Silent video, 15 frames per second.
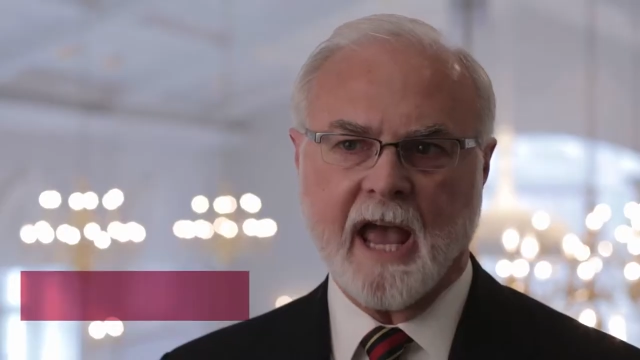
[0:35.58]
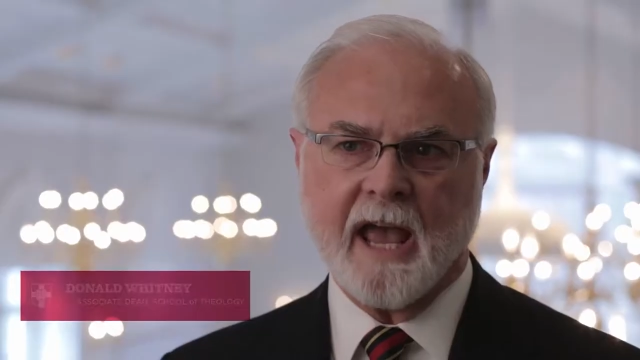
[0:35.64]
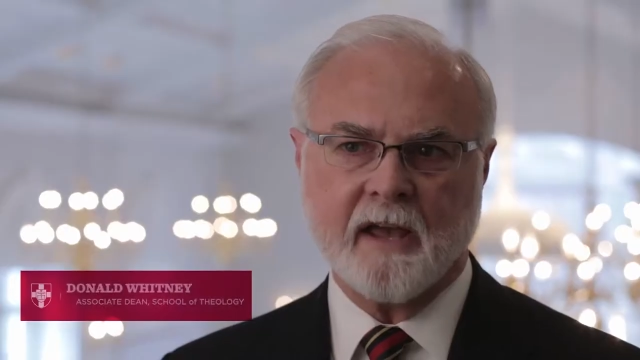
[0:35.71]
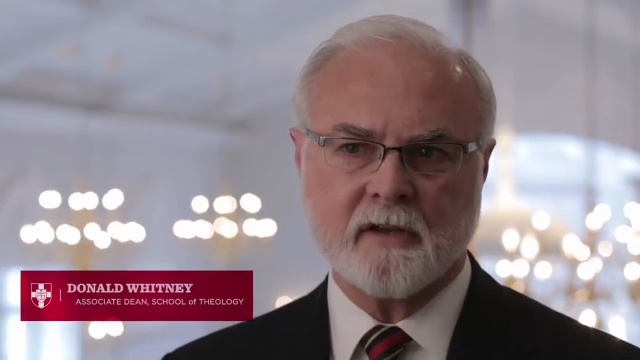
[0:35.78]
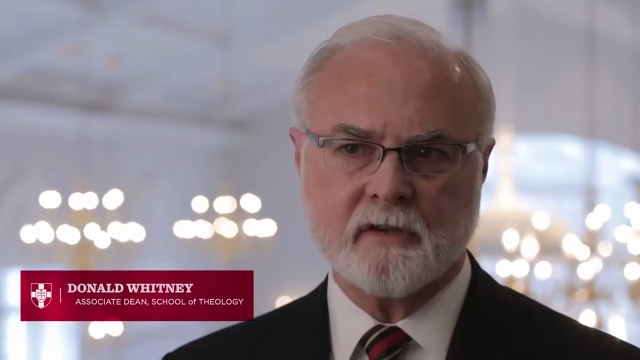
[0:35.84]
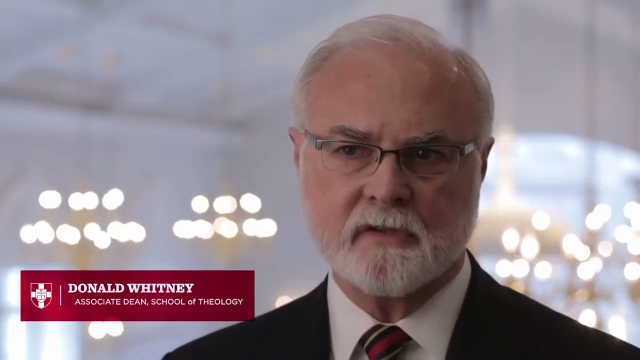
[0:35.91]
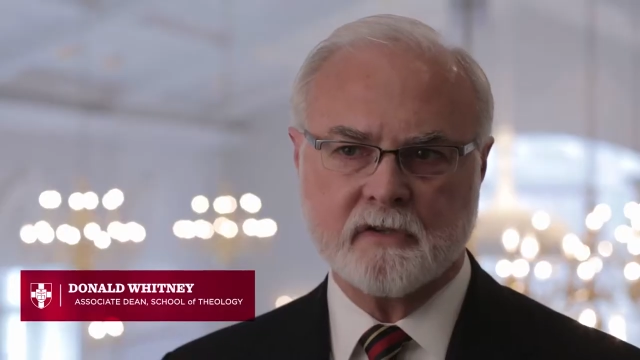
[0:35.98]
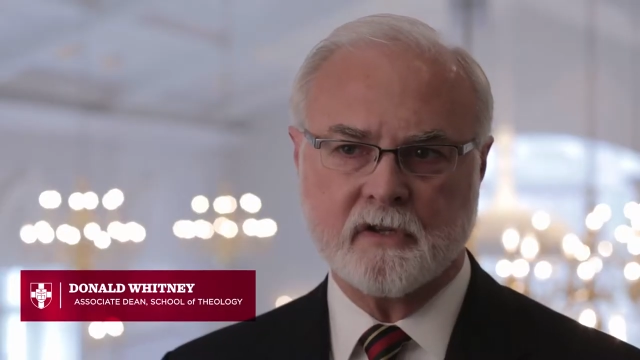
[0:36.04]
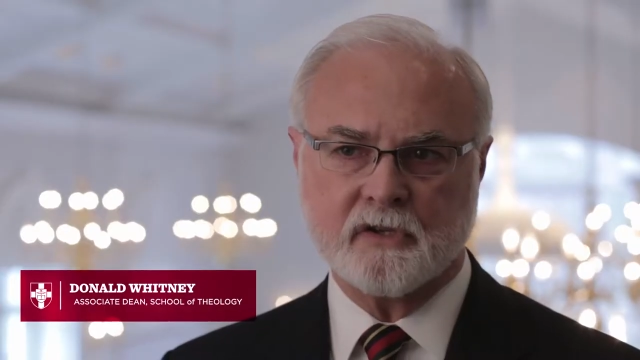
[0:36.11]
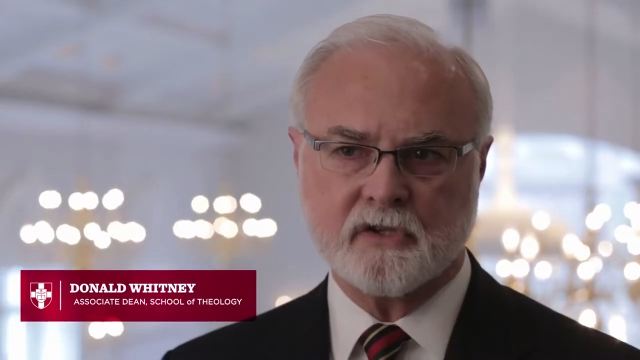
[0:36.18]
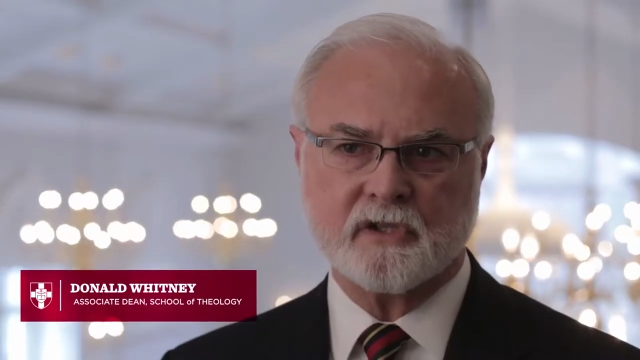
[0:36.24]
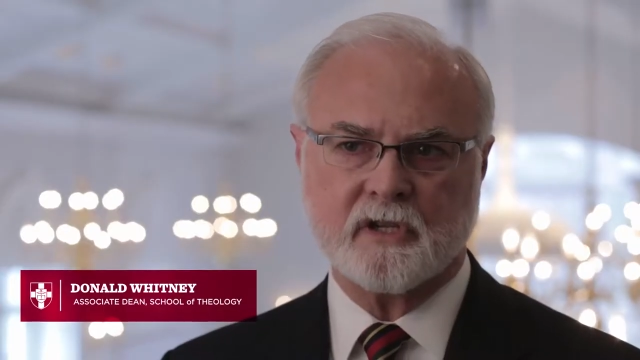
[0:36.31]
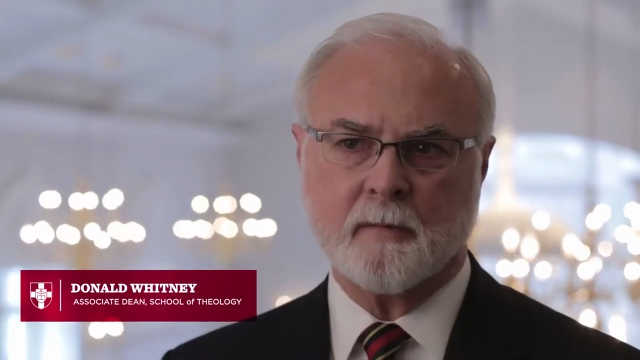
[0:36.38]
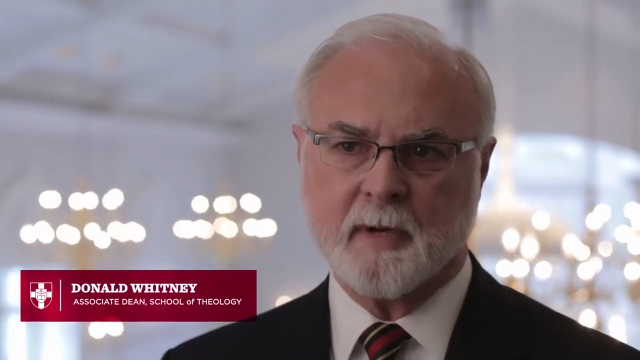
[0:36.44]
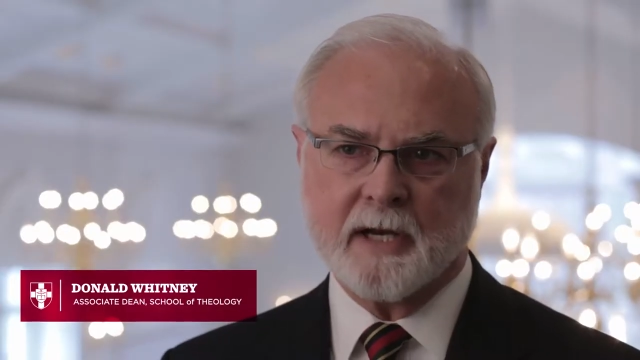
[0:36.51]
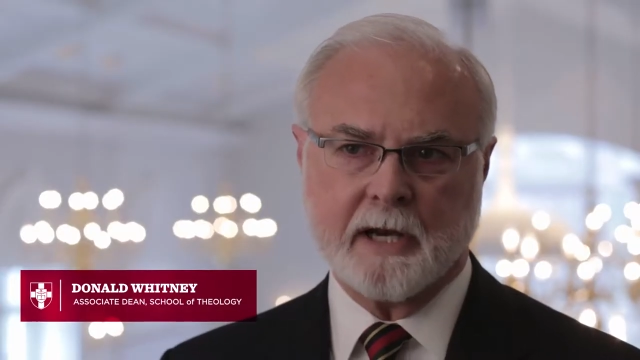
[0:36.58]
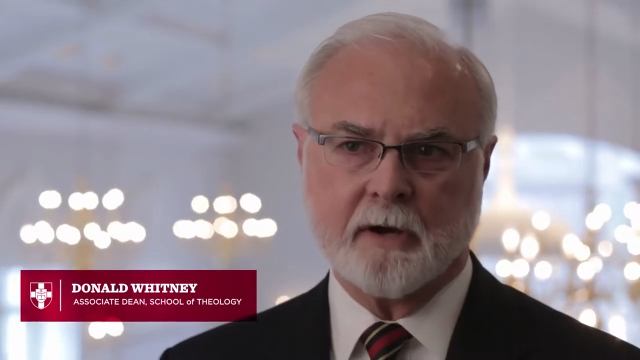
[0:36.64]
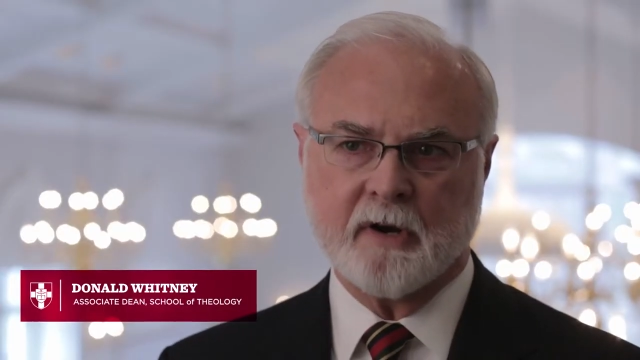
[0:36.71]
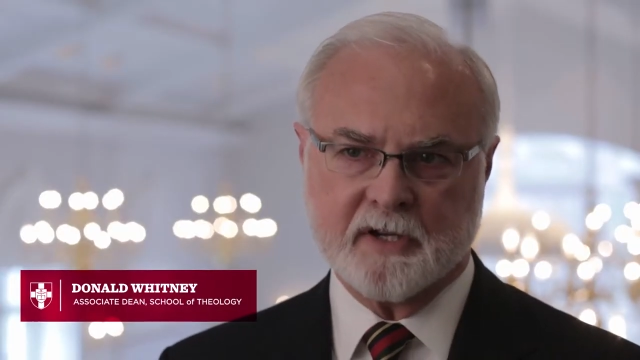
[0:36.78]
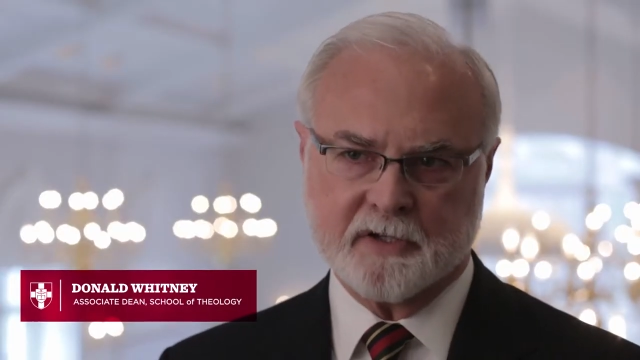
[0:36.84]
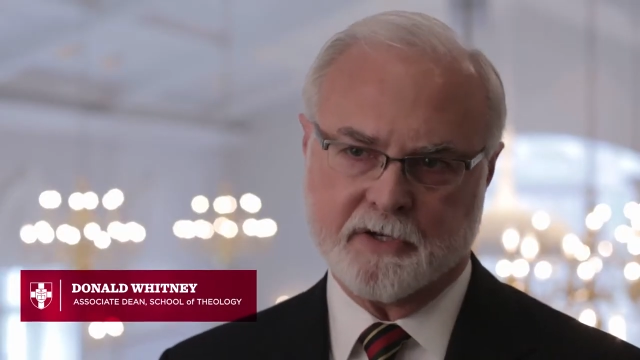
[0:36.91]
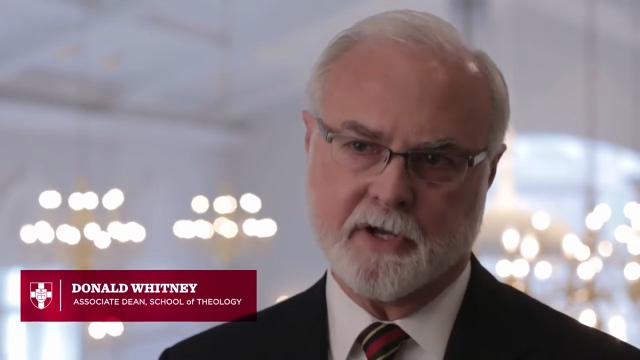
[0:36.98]
as the
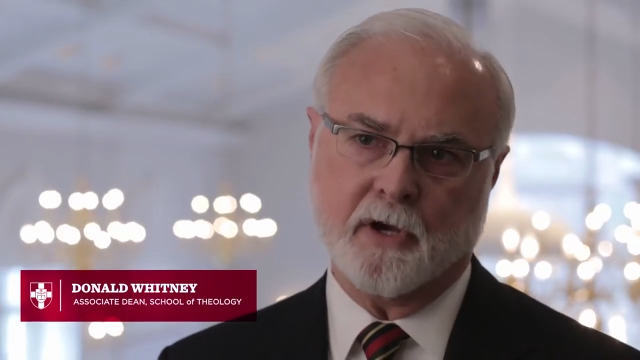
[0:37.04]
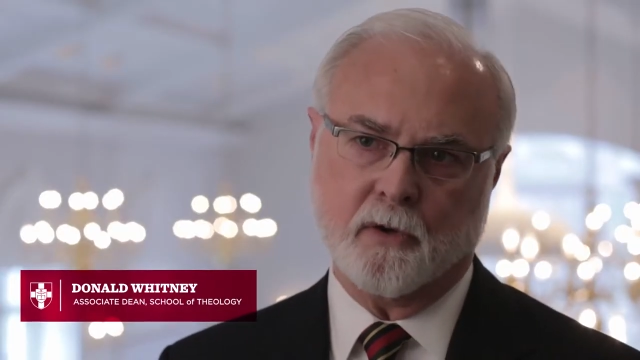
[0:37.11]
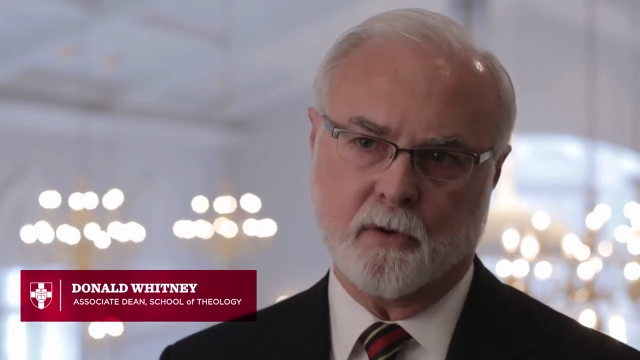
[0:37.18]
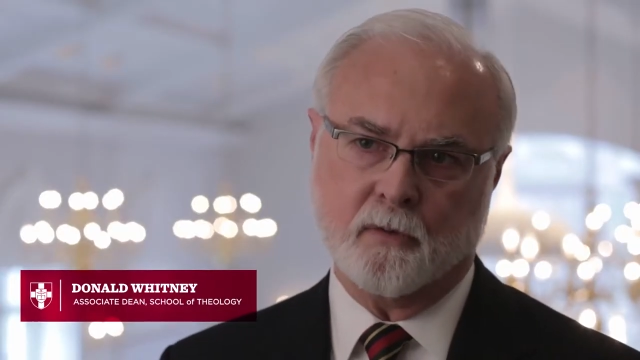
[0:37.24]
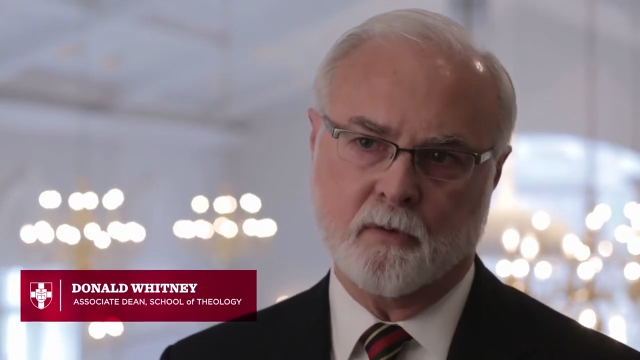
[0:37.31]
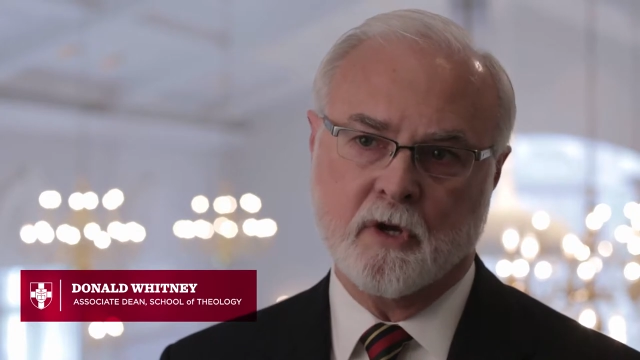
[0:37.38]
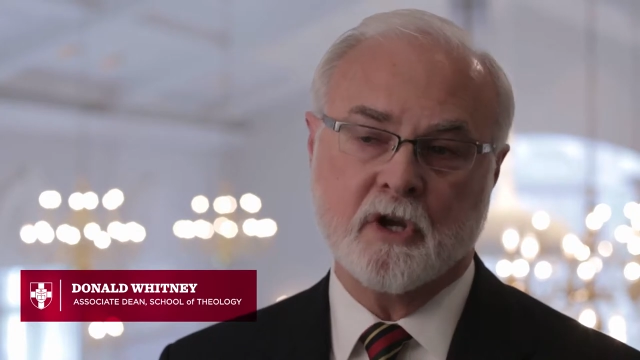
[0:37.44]
seminaries go,